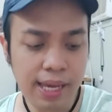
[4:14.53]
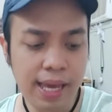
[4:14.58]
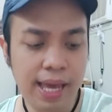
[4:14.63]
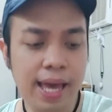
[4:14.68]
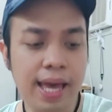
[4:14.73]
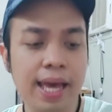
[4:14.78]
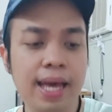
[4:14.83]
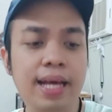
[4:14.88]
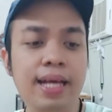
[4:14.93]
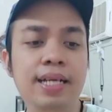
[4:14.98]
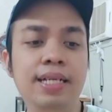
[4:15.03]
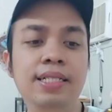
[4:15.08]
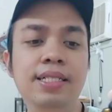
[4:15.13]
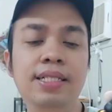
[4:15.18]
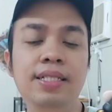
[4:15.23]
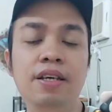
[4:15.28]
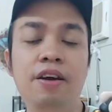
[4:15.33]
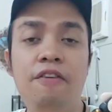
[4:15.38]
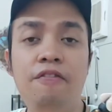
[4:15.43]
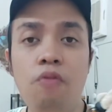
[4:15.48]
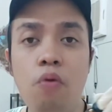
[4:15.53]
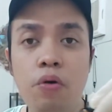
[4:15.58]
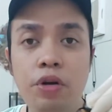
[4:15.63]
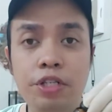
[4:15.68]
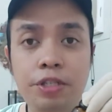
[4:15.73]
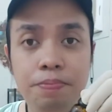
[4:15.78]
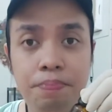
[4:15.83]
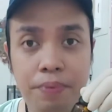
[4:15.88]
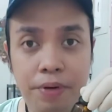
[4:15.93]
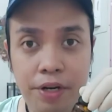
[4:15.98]
and of
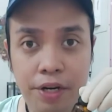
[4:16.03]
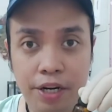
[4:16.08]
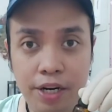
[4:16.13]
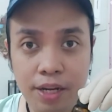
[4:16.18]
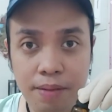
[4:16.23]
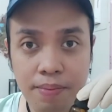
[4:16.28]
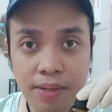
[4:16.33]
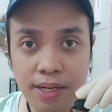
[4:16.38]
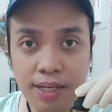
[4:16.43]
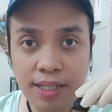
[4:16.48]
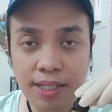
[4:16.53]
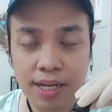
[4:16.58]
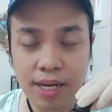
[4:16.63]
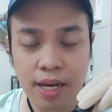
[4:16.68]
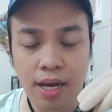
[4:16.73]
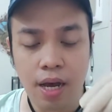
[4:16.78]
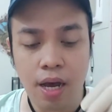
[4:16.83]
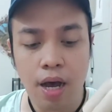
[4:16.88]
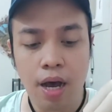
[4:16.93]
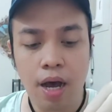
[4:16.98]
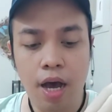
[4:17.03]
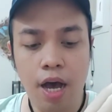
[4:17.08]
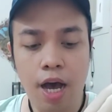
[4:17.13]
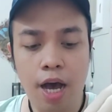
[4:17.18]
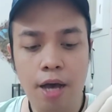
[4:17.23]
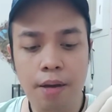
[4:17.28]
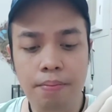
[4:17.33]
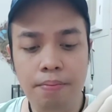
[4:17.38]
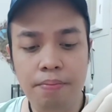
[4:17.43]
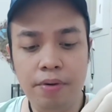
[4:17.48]
course bergamot.
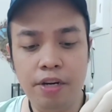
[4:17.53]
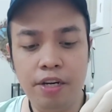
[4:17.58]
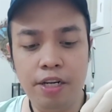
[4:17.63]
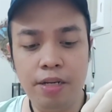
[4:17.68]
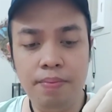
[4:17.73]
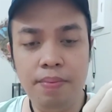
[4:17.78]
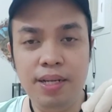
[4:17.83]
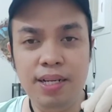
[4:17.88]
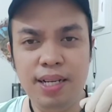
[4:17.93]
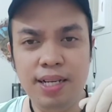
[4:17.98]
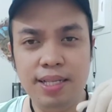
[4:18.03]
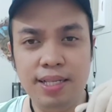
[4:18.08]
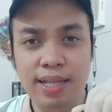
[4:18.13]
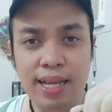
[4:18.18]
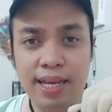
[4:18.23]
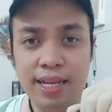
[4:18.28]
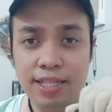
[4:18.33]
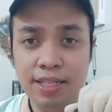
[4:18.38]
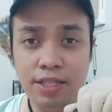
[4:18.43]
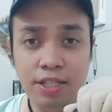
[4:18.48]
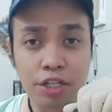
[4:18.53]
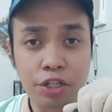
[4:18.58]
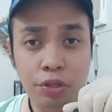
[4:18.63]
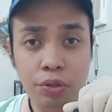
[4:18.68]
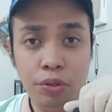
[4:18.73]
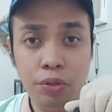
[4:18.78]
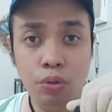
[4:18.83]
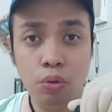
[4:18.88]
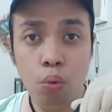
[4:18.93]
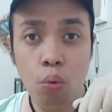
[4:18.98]
Bergamot is like a
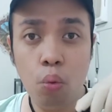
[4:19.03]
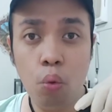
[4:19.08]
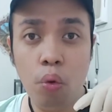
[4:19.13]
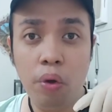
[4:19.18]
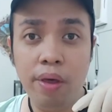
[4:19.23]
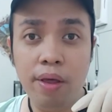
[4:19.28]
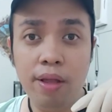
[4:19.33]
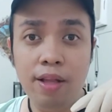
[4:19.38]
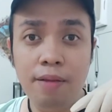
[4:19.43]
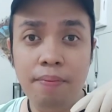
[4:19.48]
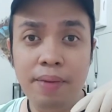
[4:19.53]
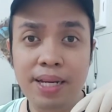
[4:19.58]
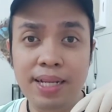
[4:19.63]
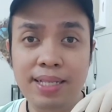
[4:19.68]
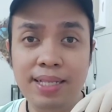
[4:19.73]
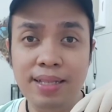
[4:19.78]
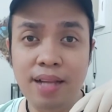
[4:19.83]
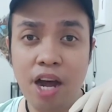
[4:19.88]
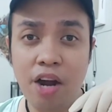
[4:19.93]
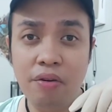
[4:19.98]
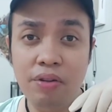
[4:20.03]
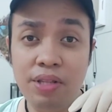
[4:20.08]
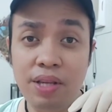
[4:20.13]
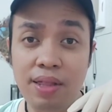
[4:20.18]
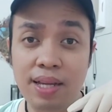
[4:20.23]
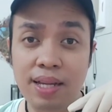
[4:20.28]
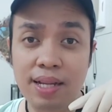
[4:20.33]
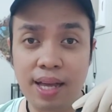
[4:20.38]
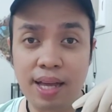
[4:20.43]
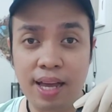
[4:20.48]
citrus oil, but it's not really
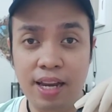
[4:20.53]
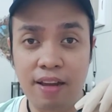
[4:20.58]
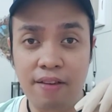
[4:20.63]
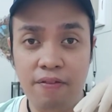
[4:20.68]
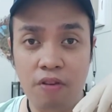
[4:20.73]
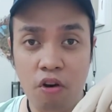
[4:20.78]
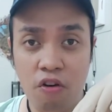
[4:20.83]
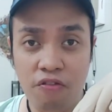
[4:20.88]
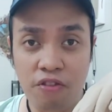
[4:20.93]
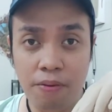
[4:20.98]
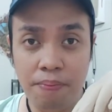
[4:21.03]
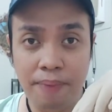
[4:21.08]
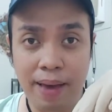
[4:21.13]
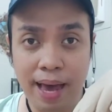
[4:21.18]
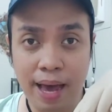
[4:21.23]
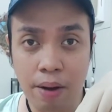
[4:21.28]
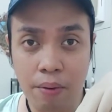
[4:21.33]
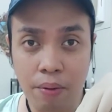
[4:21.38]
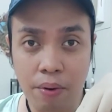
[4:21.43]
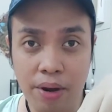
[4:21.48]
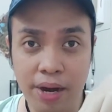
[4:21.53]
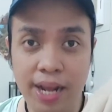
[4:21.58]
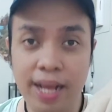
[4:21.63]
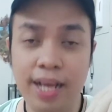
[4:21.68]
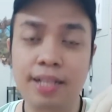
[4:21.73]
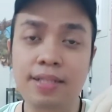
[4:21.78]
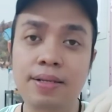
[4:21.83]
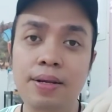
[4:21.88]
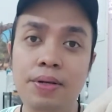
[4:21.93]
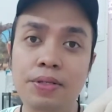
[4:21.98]
that kind of
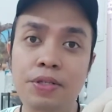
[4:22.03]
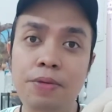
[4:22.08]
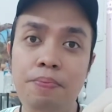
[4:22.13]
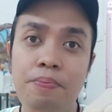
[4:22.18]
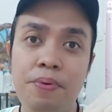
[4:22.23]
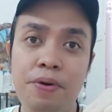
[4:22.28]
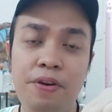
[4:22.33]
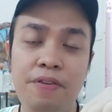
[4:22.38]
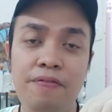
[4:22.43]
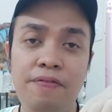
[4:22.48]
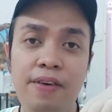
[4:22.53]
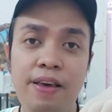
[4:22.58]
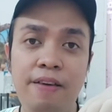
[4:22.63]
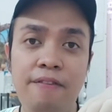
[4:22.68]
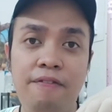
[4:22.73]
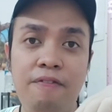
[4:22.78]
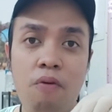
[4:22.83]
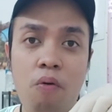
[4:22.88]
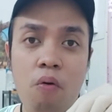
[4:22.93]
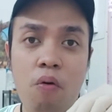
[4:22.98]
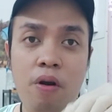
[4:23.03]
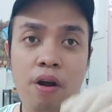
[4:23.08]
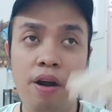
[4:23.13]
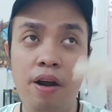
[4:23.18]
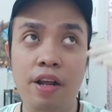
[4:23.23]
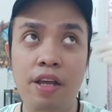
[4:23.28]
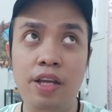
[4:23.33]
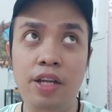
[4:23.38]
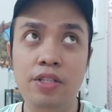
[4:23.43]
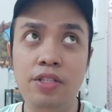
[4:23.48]
overpowering. It's also perfect
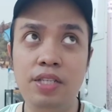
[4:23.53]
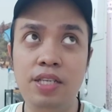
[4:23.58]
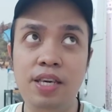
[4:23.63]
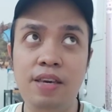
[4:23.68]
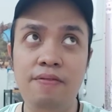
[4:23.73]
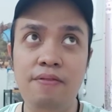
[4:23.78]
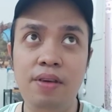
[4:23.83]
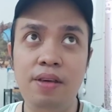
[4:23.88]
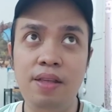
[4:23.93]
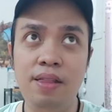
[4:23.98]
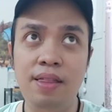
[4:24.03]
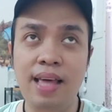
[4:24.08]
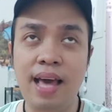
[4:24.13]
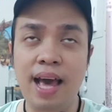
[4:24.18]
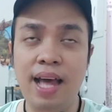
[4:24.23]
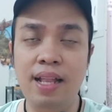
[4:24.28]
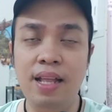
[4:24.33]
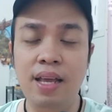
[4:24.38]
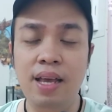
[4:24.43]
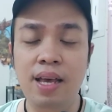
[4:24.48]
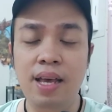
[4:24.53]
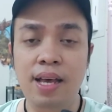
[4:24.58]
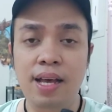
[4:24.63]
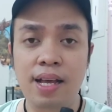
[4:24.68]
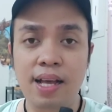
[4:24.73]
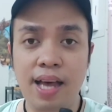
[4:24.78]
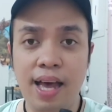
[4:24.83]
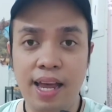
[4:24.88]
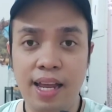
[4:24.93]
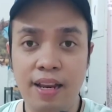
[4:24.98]
for, to give you that
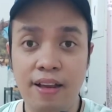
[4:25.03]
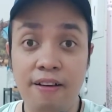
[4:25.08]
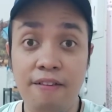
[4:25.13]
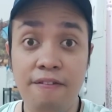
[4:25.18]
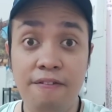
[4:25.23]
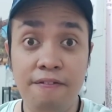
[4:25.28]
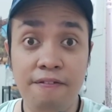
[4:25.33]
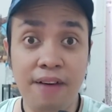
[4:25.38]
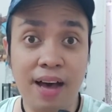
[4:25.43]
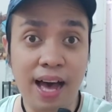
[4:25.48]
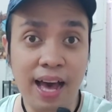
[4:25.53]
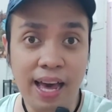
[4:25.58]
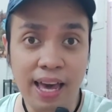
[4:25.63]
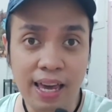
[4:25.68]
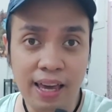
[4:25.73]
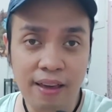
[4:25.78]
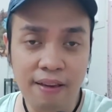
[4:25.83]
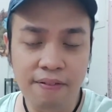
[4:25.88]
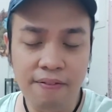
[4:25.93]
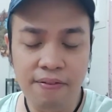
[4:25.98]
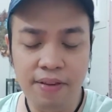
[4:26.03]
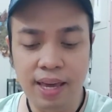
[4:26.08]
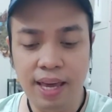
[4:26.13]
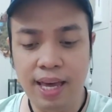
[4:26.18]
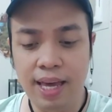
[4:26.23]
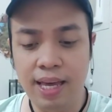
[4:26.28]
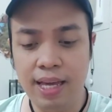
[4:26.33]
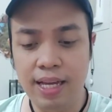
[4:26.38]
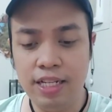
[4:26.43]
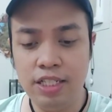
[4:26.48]
kind of vibe,
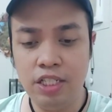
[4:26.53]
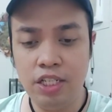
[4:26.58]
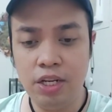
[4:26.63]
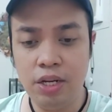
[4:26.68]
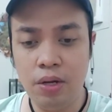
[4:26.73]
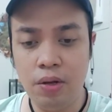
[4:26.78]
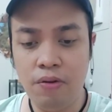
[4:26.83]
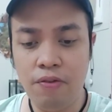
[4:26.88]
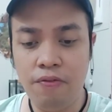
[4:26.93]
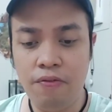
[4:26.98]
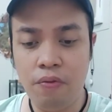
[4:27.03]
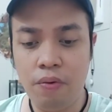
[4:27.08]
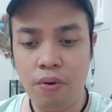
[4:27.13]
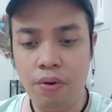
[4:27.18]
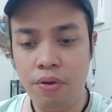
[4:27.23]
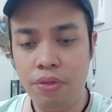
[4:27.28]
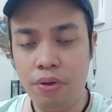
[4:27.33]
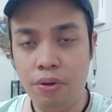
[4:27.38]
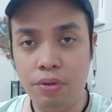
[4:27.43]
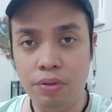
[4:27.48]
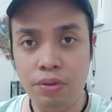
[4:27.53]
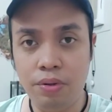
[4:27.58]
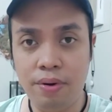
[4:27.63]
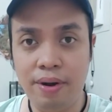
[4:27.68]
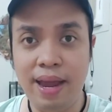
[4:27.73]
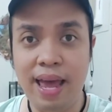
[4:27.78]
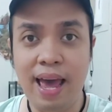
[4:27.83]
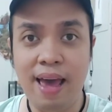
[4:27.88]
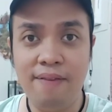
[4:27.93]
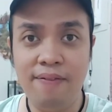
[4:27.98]
and for those who
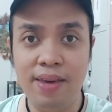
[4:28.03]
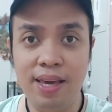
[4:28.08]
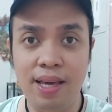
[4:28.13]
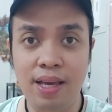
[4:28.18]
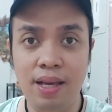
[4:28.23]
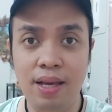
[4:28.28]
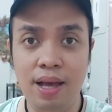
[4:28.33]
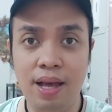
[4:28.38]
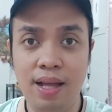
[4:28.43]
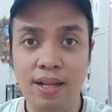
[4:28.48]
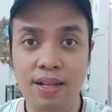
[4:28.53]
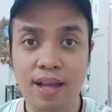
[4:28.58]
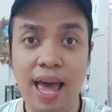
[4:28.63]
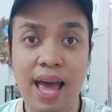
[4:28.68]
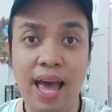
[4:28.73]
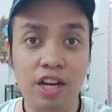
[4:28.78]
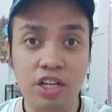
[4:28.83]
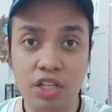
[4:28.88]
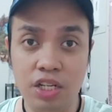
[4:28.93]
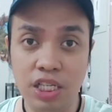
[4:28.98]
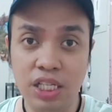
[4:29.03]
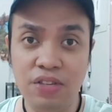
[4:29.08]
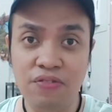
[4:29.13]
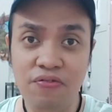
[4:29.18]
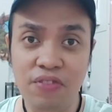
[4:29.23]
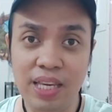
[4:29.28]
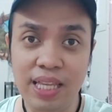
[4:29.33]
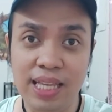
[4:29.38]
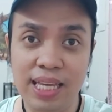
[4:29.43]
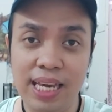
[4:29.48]
are having an anxious
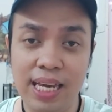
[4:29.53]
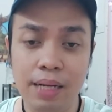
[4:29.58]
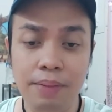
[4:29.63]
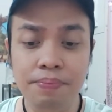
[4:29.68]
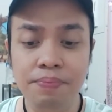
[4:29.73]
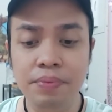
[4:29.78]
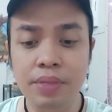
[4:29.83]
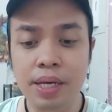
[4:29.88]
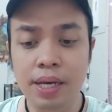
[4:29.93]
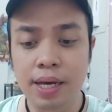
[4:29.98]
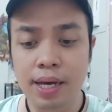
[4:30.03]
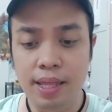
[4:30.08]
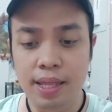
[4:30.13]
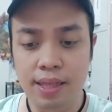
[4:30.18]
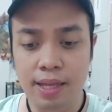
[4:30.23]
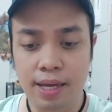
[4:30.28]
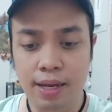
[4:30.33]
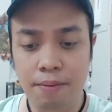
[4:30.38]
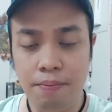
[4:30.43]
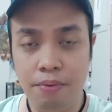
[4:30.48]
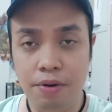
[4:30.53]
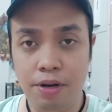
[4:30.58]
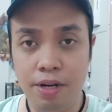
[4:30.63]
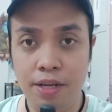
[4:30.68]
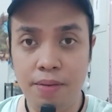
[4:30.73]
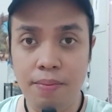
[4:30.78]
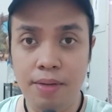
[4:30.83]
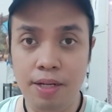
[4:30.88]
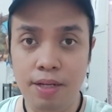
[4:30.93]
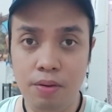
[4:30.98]
feeling, then
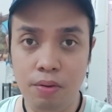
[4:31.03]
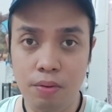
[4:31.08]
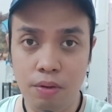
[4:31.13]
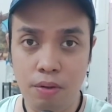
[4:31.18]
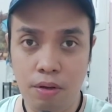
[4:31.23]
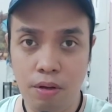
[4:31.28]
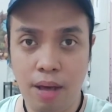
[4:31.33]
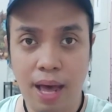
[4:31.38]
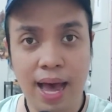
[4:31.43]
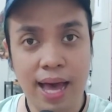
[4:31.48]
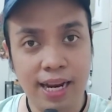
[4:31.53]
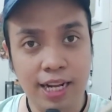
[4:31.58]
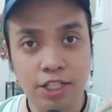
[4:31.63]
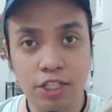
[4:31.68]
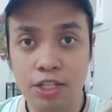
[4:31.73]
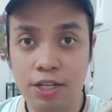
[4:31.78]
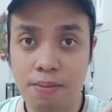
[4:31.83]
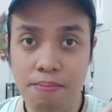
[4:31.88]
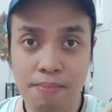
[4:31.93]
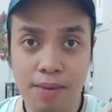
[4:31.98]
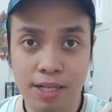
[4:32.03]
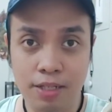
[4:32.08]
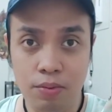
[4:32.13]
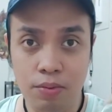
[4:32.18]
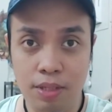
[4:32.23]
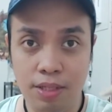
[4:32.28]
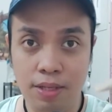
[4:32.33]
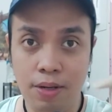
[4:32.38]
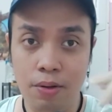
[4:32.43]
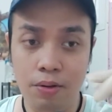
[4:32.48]
bergamot added to the mix
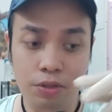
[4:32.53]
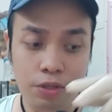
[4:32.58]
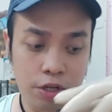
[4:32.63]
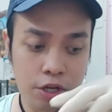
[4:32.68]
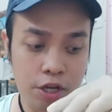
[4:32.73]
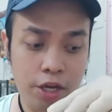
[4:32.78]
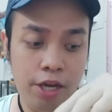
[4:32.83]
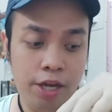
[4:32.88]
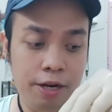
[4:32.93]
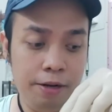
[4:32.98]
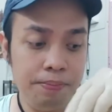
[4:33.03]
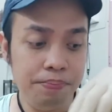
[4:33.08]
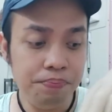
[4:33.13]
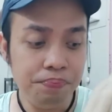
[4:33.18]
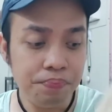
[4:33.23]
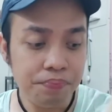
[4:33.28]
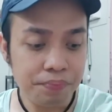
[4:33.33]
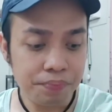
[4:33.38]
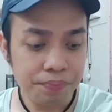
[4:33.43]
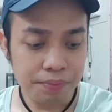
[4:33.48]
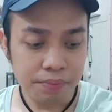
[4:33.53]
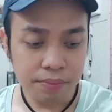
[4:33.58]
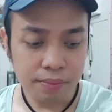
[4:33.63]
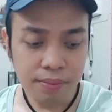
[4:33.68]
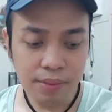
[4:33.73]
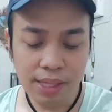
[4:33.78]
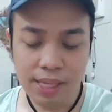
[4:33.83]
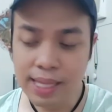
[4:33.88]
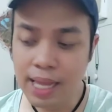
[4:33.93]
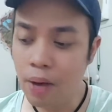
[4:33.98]
is also good.
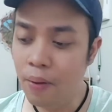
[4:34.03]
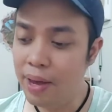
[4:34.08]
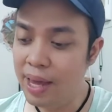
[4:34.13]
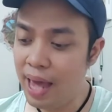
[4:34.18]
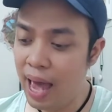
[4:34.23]
Now